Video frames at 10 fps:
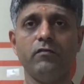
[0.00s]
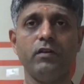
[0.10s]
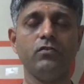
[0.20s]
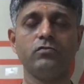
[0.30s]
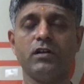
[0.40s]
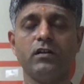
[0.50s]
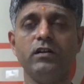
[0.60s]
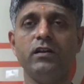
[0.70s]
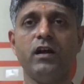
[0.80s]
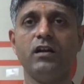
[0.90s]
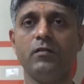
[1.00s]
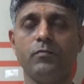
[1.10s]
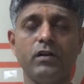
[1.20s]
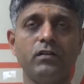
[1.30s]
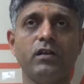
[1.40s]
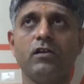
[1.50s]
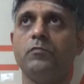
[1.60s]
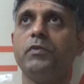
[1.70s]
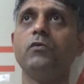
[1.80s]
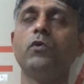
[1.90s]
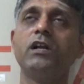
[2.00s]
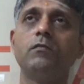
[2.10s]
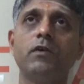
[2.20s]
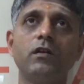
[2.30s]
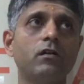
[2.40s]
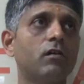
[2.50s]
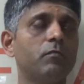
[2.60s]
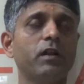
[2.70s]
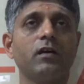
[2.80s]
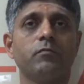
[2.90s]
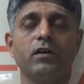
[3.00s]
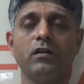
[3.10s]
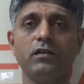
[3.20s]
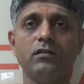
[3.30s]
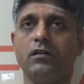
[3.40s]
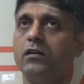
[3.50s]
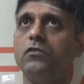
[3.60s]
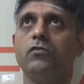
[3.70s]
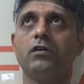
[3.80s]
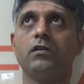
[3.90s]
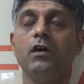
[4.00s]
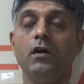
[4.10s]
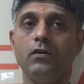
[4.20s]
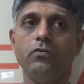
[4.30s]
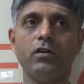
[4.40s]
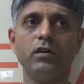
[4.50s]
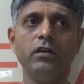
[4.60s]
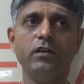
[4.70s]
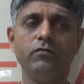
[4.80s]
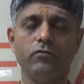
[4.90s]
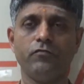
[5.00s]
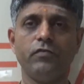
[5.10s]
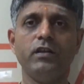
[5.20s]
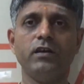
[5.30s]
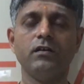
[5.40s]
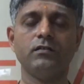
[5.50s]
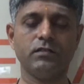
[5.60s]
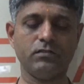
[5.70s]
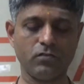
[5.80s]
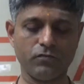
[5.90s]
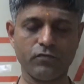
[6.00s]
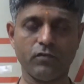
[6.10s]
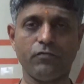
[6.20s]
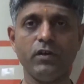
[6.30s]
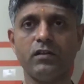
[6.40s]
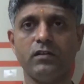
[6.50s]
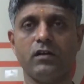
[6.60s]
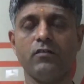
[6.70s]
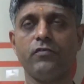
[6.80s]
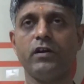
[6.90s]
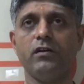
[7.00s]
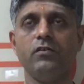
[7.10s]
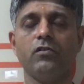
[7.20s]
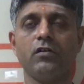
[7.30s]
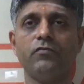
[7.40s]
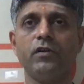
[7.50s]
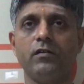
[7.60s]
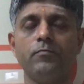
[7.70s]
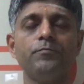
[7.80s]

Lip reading: when you suddenly land up and there are big white men or black men like that, and you are really feeling a sense of fear there, afraid, you are afraid.